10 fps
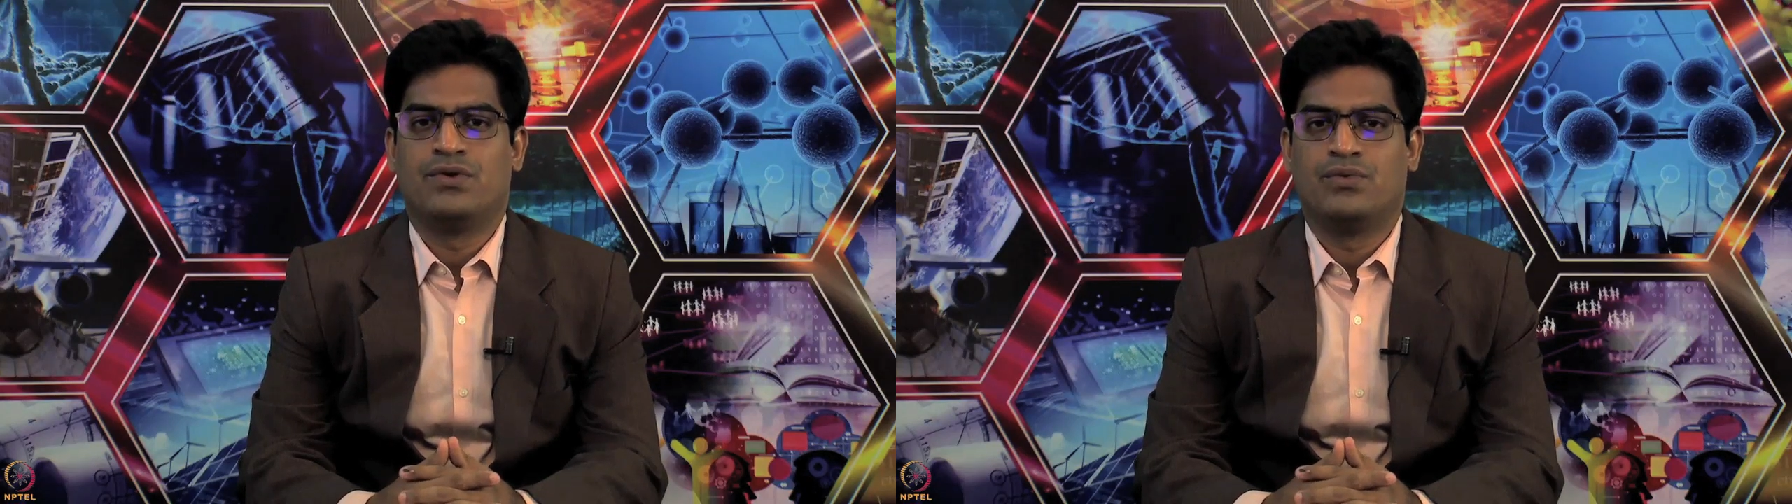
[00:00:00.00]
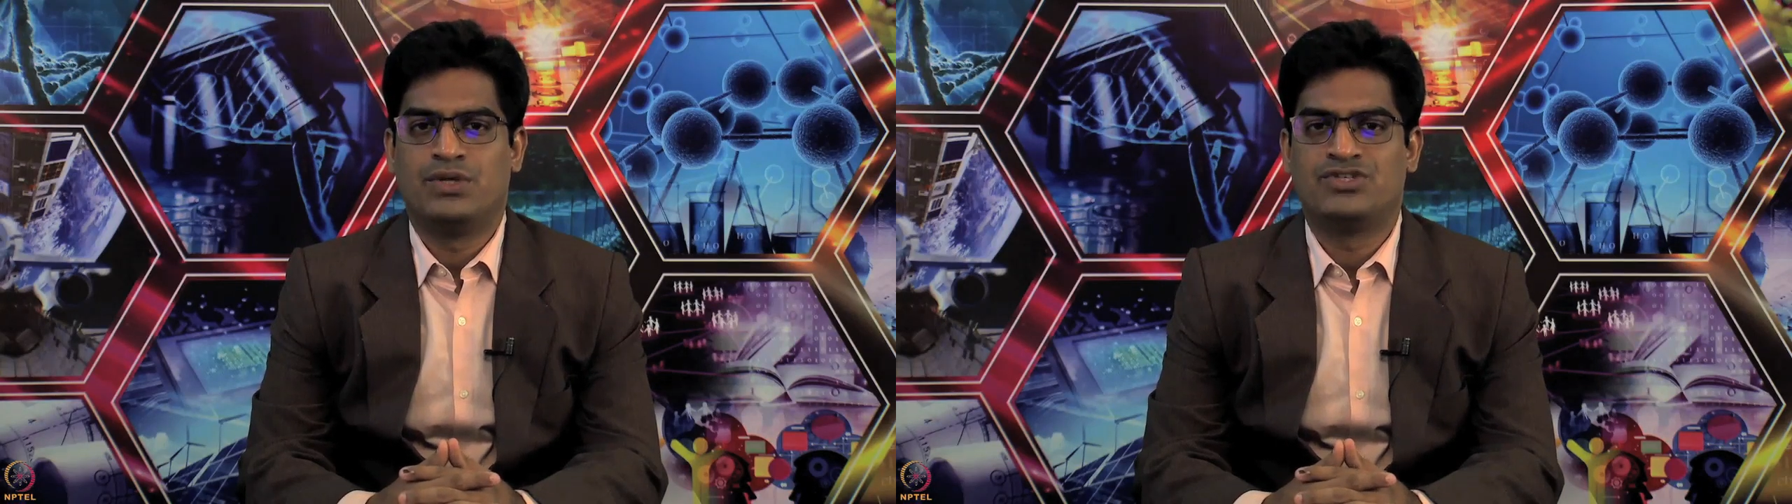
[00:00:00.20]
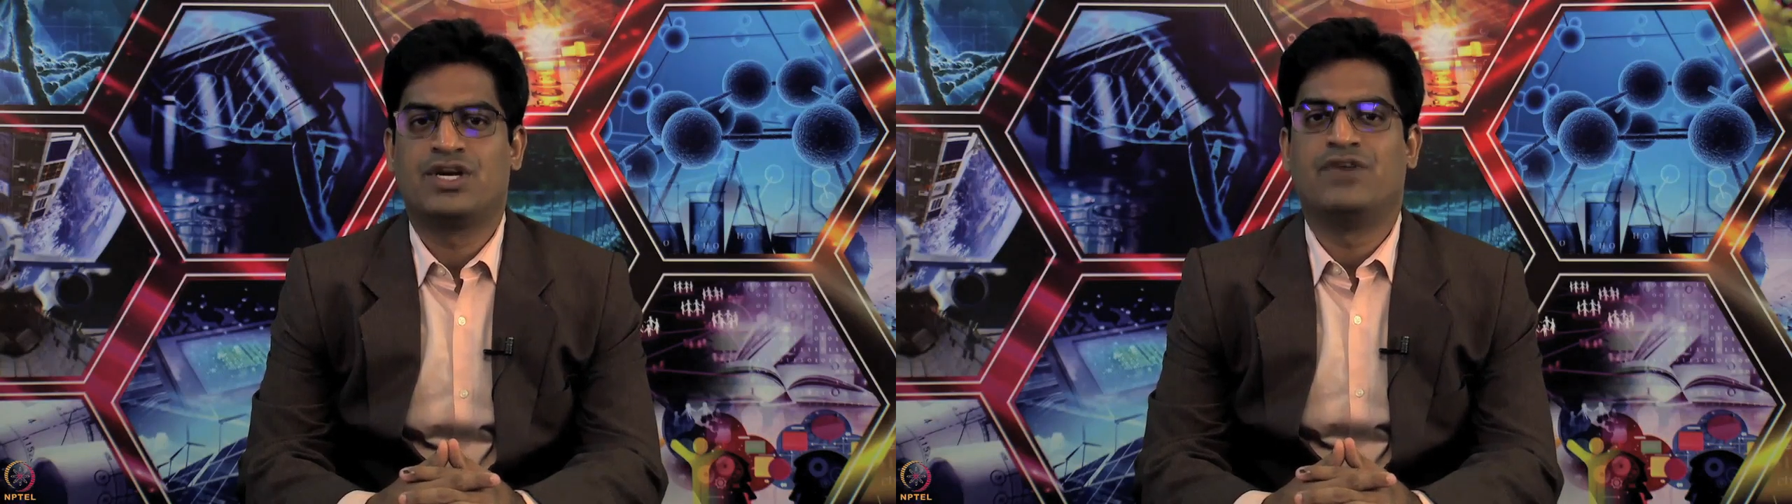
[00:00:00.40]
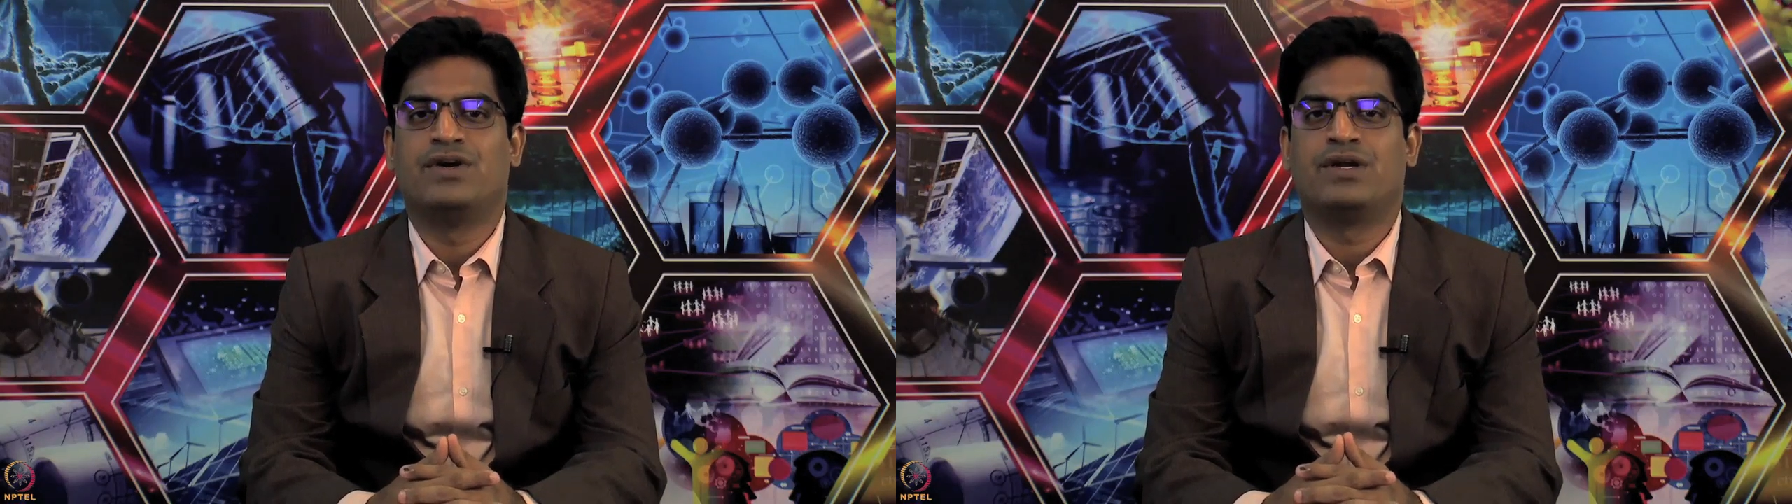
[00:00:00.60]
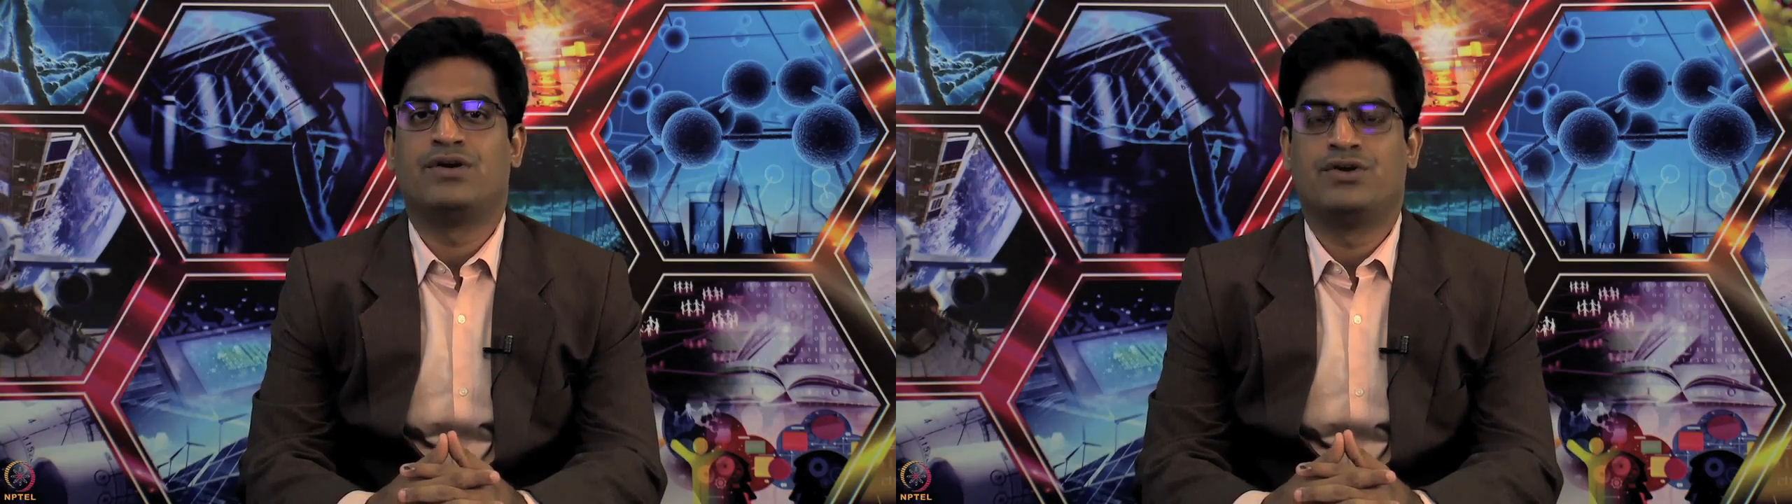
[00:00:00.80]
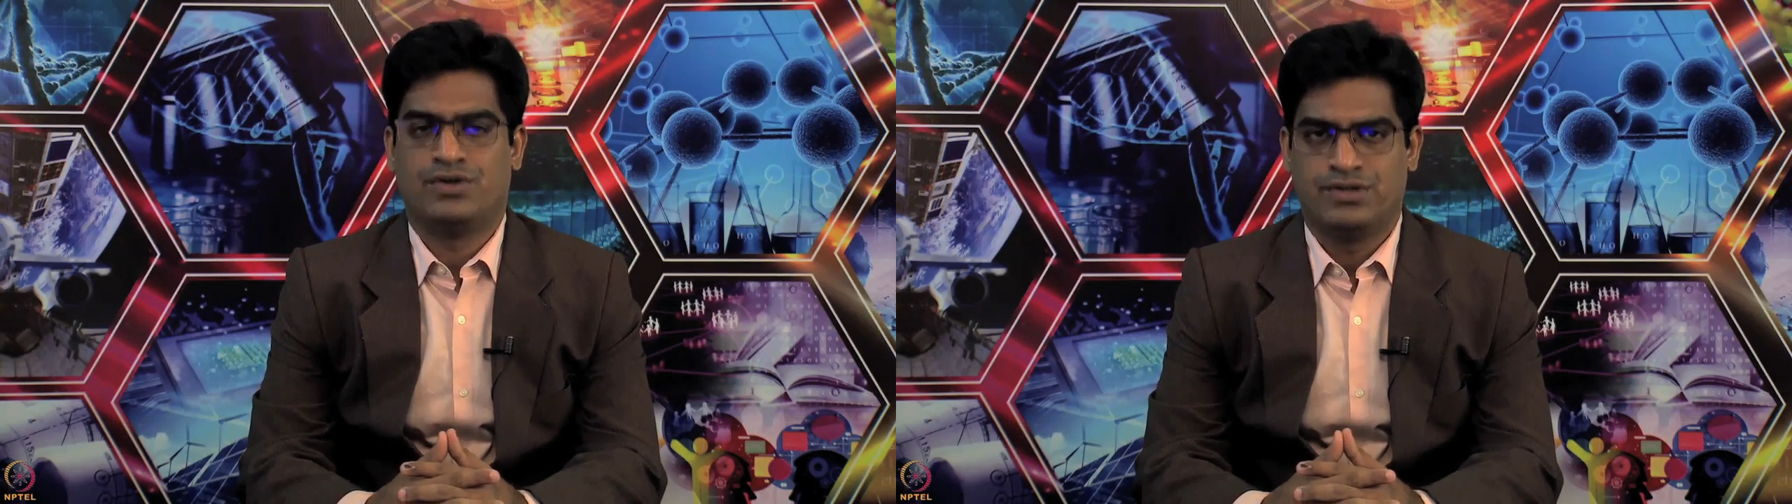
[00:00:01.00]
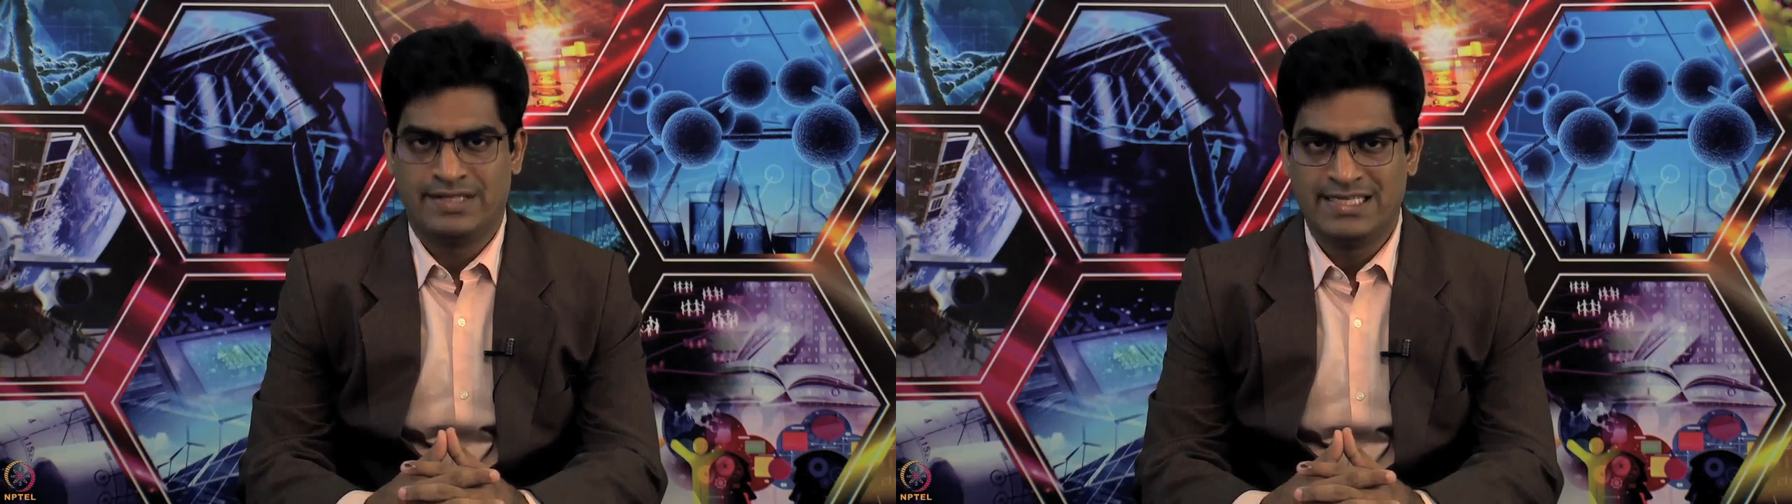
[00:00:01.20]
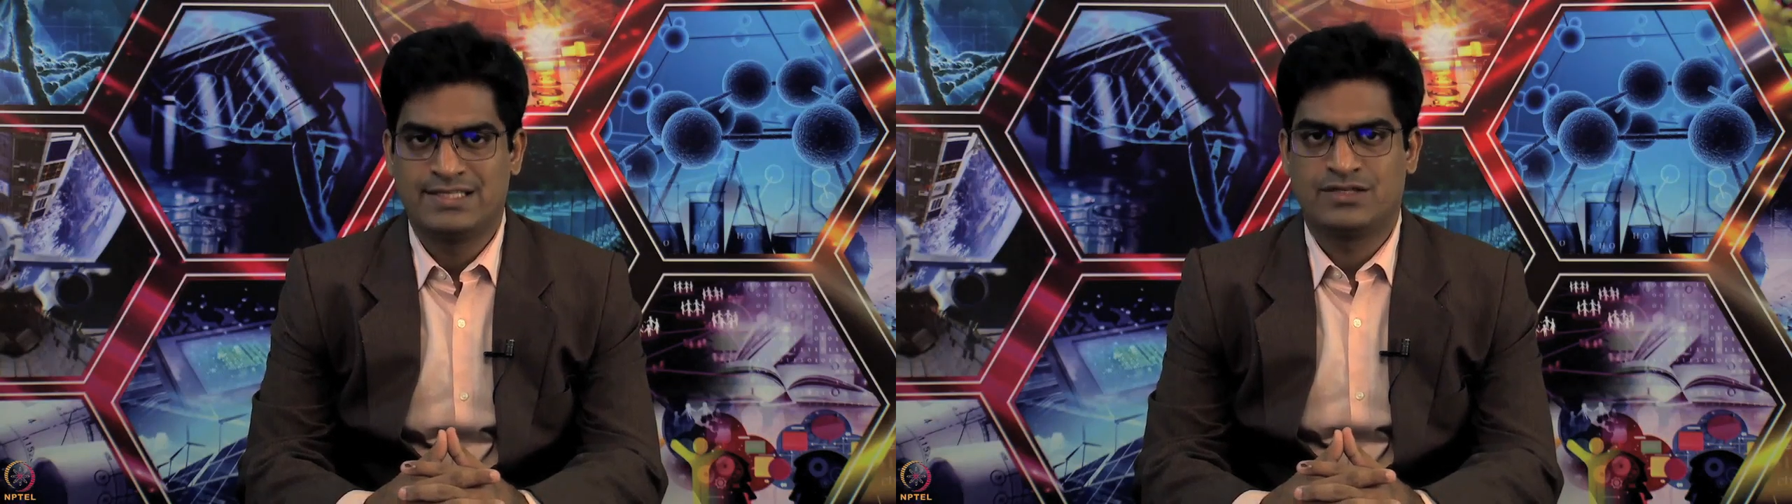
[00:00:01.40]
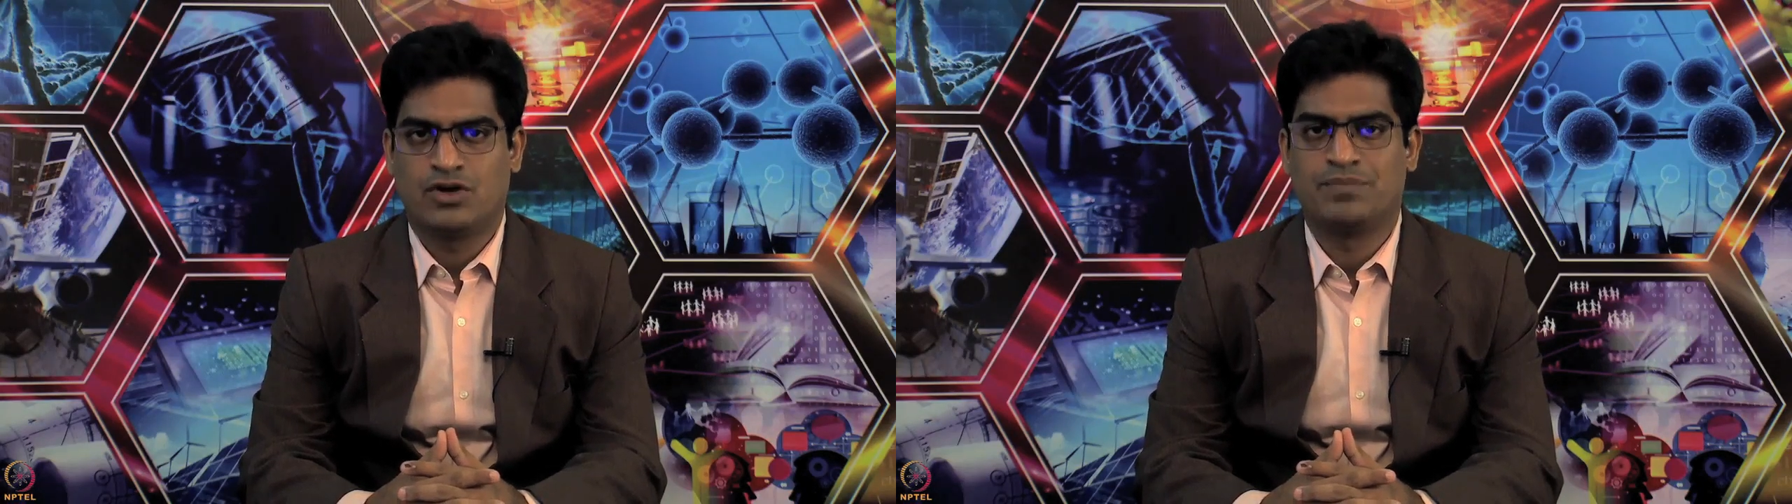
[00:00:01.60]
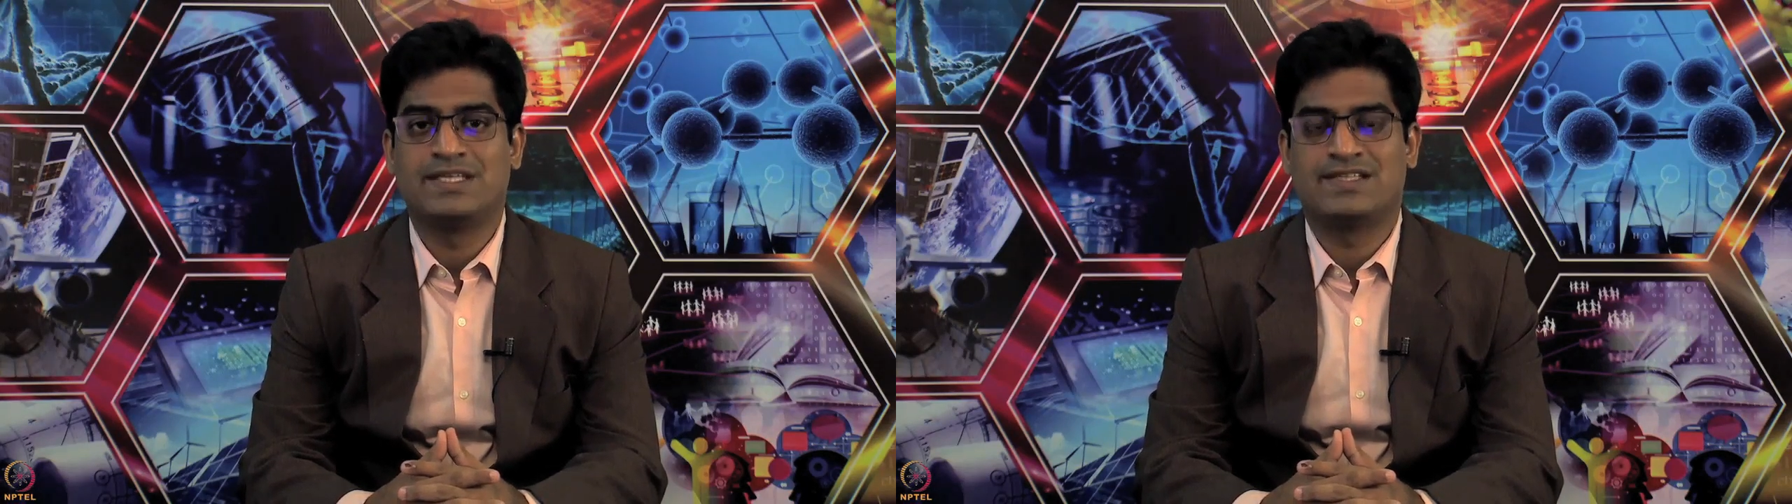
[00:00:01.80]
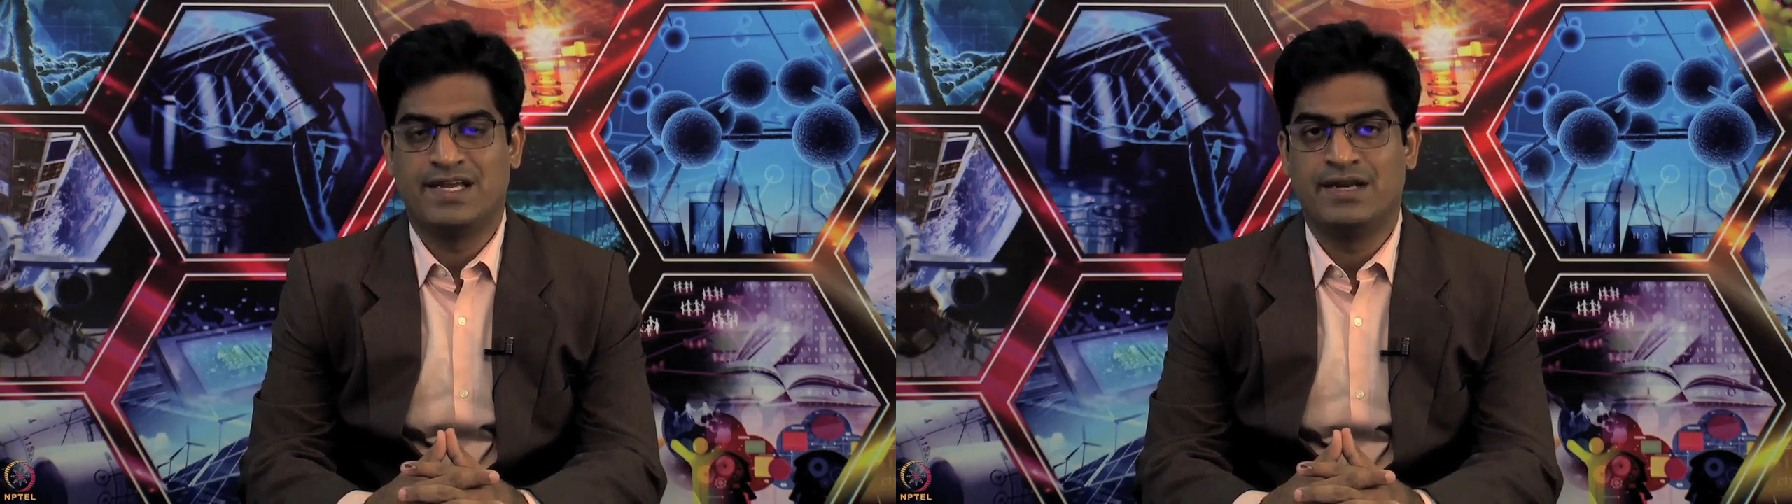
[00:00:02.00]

which cover these topics